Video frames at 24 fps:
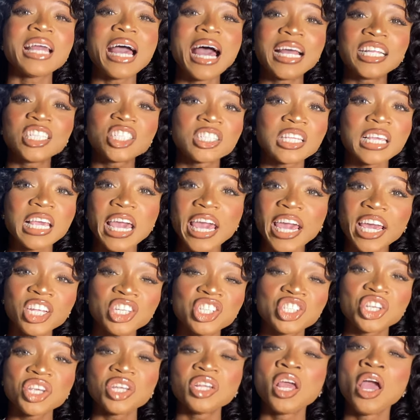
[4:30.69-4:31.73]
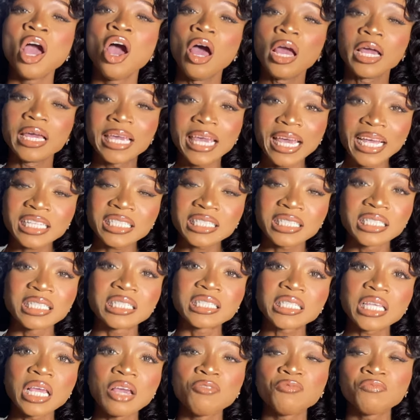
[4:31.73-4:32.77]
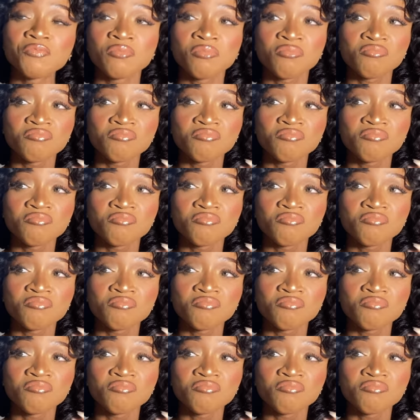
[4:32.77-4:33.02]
anti-aging, gets the skin,